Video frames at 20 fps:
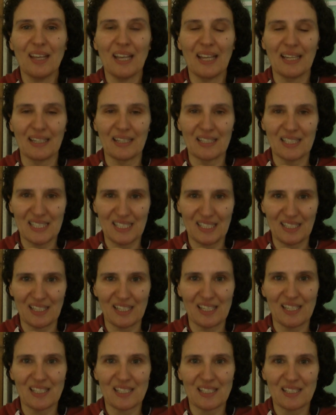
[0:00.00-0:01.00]
And he
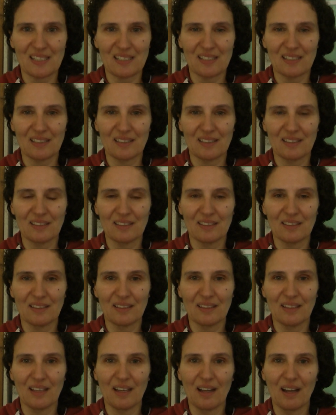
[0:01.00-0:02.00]
says,
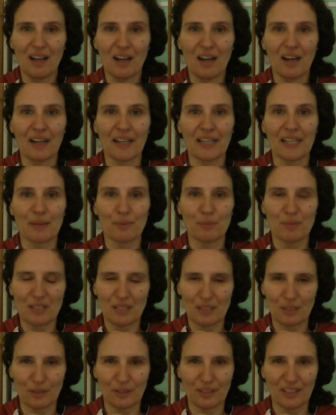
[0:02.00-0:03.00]
I am
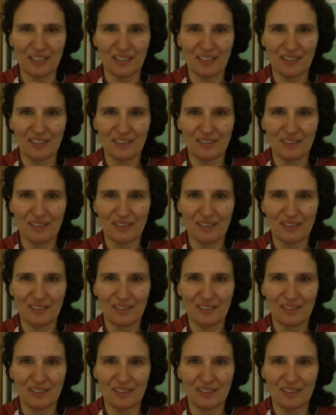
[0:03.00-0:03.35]
sorry.